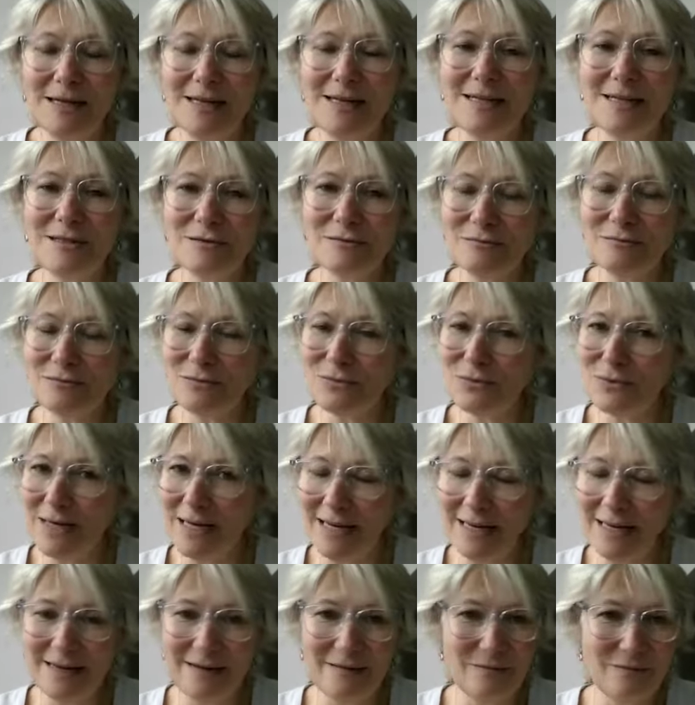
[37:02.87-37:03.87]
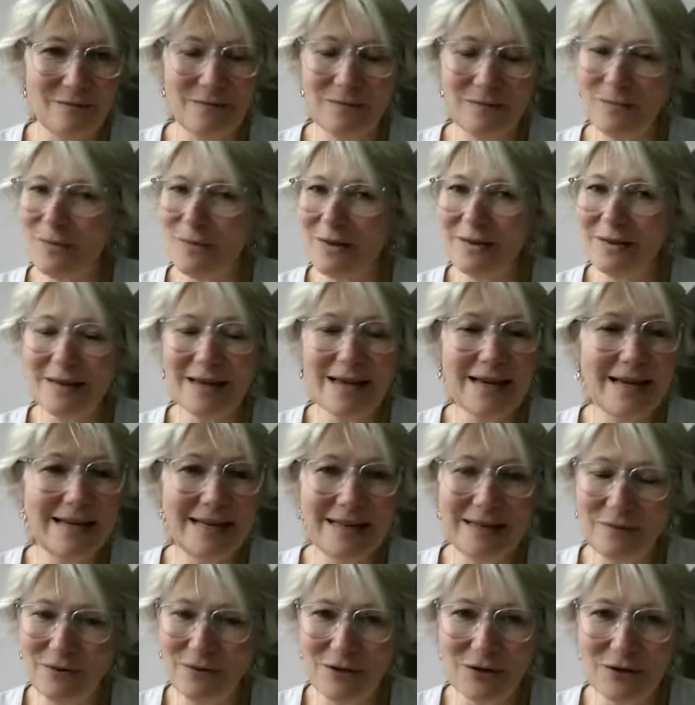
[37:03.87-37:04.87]
It is really the
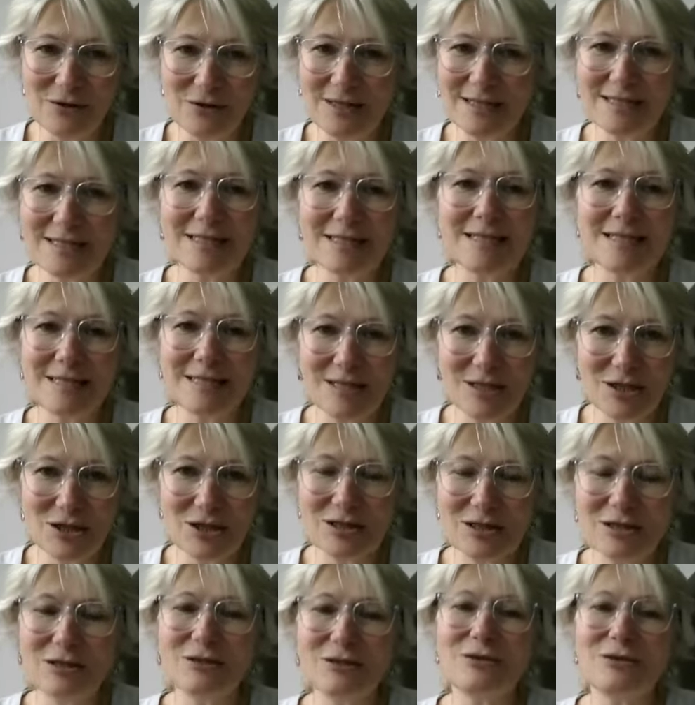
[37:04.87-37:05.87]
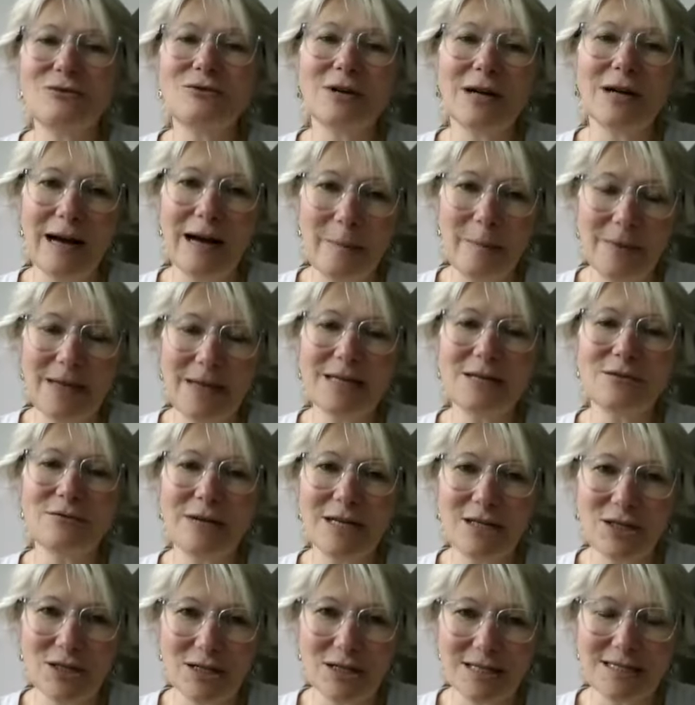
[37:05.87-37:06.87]
individual's decision to come and
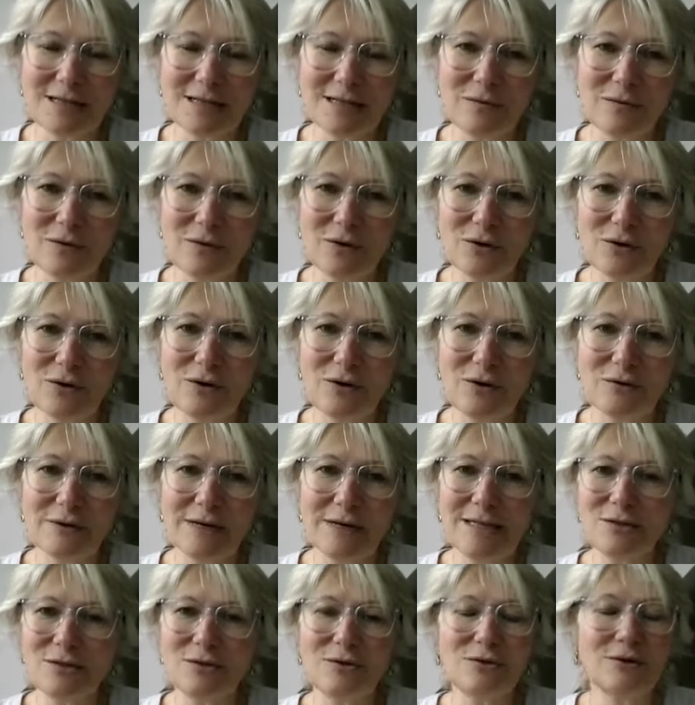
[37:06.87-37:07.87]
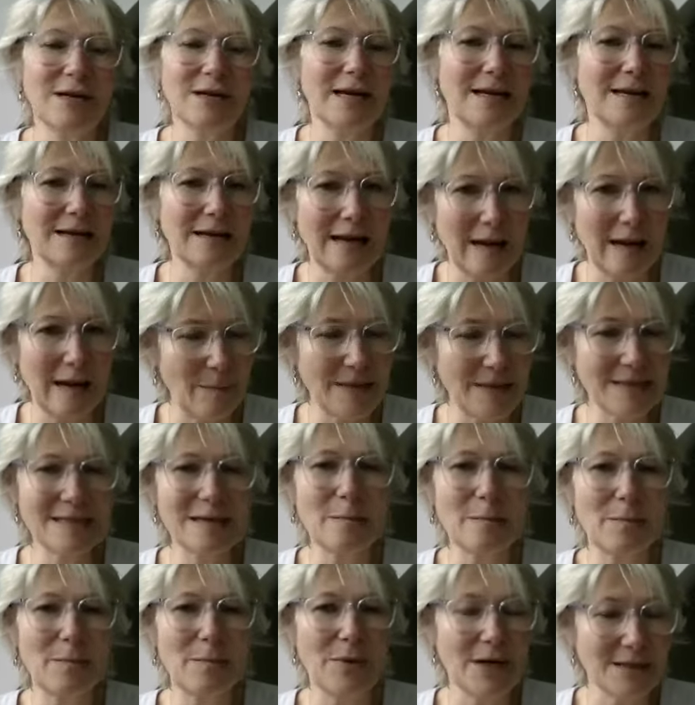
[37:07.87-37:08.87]
register for Congress. You can come as
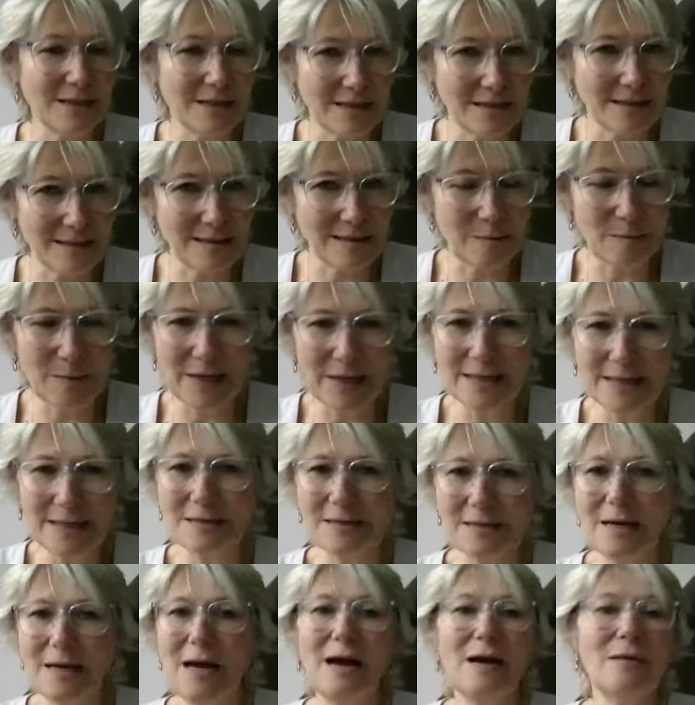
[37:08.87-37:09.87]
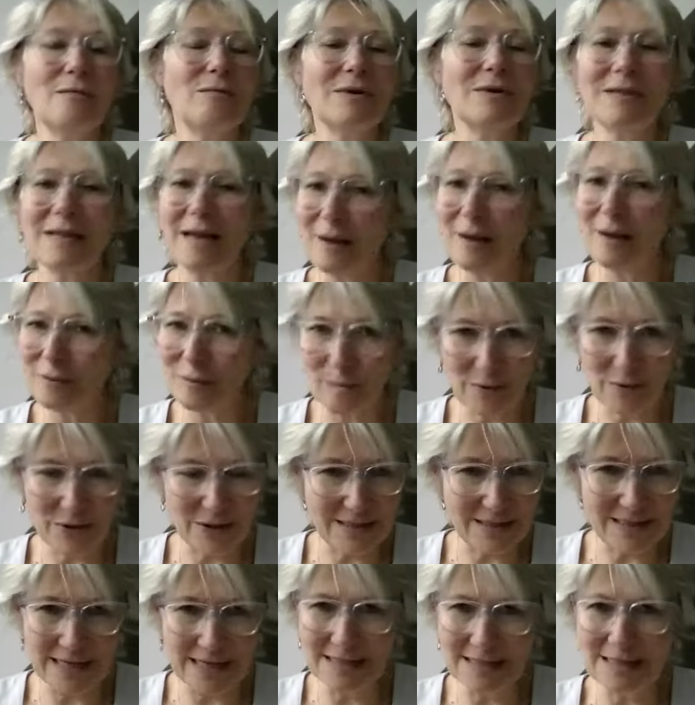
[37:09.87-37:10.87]
a participant without
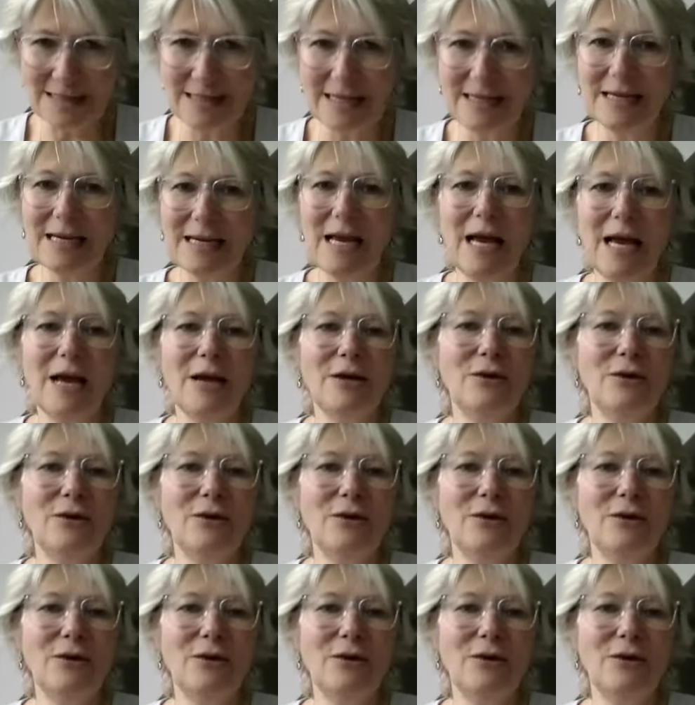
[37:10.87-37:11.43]
presenting.